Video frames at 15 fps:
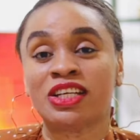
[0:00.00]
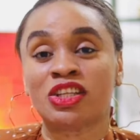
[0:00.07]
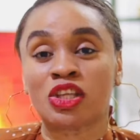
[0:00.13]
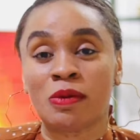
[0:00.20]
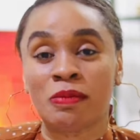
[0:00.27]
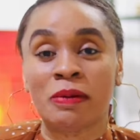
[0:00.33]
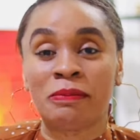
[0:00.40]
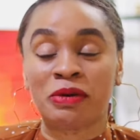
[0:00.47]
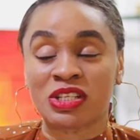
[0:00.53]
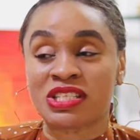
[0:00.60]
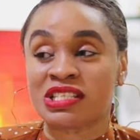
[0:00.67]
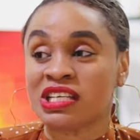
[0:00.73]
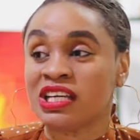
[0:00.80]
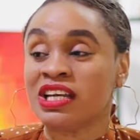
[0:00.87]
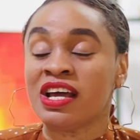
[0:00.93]
the thumb up
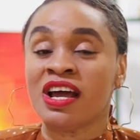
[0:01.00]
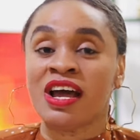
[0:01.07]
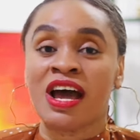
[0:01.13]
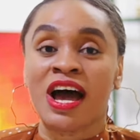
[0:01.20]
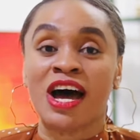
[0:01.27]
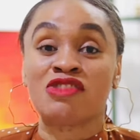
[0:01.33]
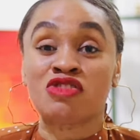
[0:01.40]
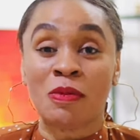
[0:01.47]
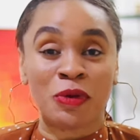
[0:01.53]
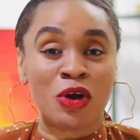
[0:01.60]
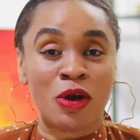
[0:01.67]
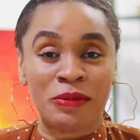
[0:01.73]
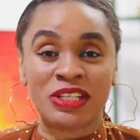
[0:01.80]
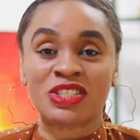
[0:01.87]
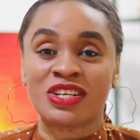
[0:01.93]
button and drop a
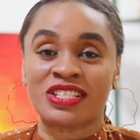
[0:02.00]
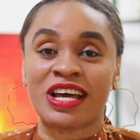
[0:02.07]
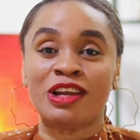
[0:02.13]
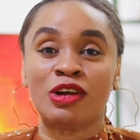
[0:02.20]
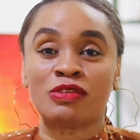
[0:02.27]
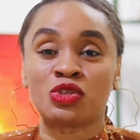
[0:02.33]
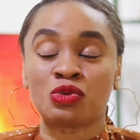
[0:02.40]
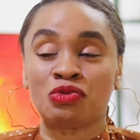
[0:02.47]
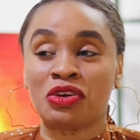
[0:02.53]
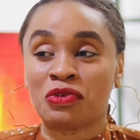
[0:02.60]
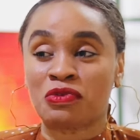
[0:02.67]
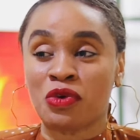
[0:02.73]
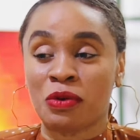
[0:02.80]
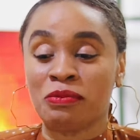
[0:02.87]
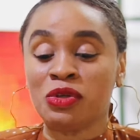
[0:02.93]
comment because I love to read
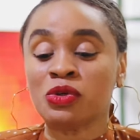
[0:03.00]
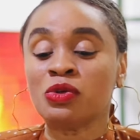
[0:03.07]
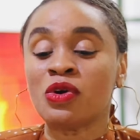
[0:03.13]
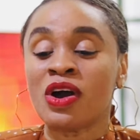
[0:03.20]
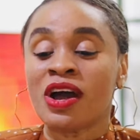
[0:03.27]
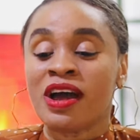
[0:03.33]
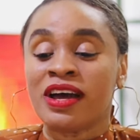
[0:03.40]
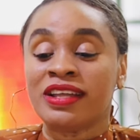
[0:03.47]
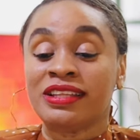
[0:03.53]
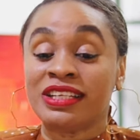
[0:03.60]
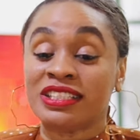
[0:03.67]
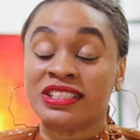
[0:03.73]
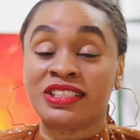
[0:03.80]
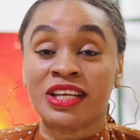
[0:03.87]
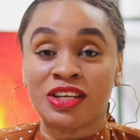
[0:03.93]
from you.
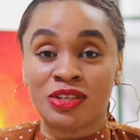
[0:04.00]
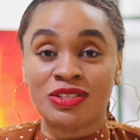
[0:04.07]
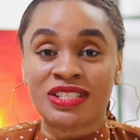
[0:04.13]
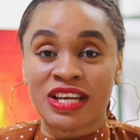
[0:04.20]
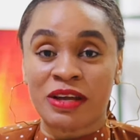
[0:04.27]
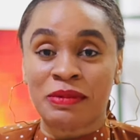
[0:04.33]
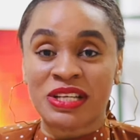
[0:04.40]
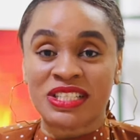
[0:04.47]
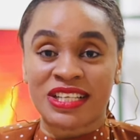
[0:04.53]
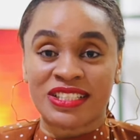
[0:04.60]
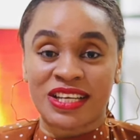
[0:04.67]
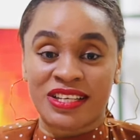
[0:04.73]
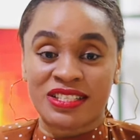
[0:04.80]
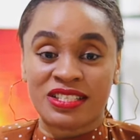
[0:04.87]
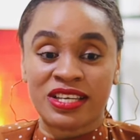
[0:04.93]
This is a new segment, as
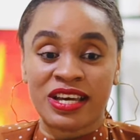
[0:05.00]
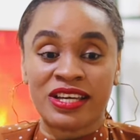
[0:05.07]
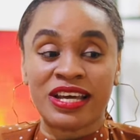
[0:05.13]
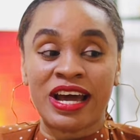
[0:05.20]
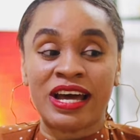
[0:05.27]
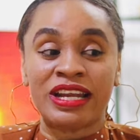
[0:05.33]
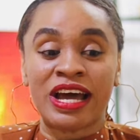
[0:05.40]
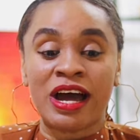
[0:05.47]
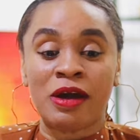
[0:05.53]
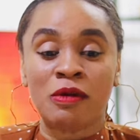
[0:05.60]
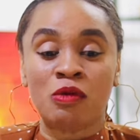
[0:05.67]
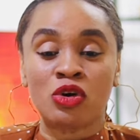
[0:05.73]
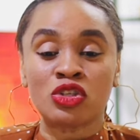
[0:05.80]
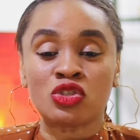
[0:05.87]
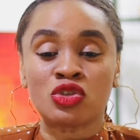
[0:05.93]
I said, and I
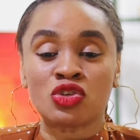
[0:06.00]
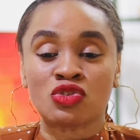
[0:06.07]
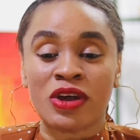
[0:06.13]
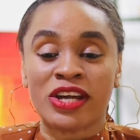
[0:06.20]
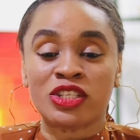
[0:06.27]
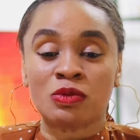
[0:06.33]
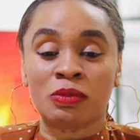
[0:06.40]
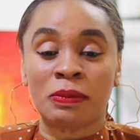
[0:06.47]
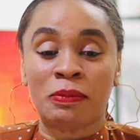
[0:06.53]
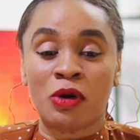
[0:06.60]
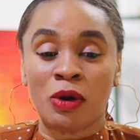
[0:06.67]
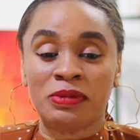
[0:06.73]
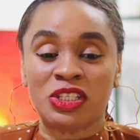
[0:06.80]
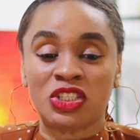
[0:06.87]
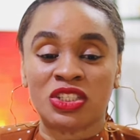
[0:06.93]
want to try to be
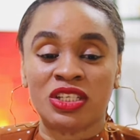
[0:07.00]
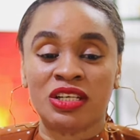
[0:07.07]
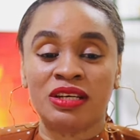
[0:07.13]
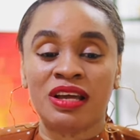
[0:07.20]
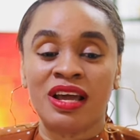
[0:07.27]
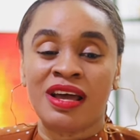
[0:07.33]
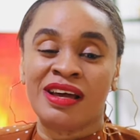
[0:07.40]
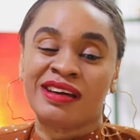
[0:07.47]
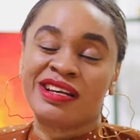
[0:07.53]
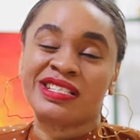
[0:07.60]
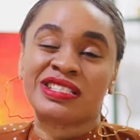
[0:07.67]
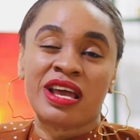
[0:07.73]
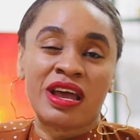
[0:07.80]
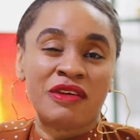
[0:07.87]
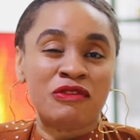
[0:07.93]
publishing at
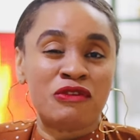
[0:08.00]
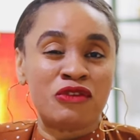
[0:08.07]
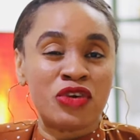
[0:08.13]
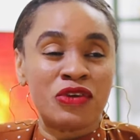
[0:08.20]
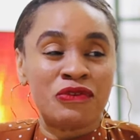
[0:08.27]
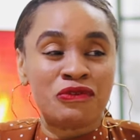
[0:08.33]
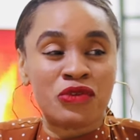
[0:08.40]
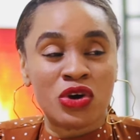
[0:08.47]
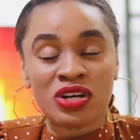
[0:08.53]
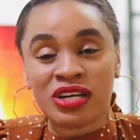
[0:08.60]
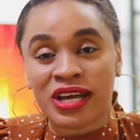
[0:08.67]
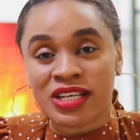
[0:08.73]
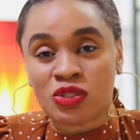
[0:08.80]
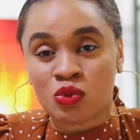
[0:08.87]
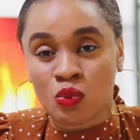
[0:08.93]
least every
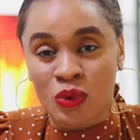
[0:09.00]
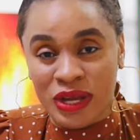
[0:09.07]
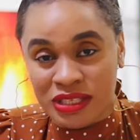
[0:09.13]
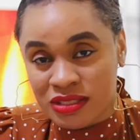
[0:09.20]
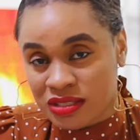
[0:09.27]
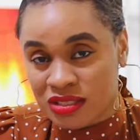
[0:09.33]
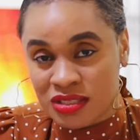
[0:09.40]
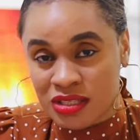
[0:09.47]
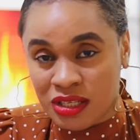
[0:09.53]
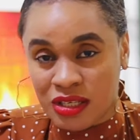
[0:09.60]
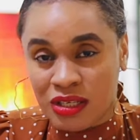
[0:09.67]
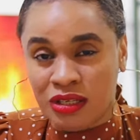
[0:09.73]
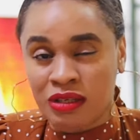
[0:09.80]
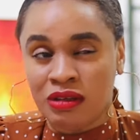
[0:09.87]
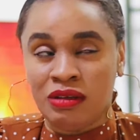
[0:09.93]
fortnight
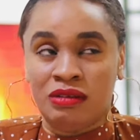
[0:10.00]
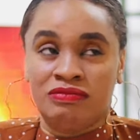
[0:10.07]
Wednesday,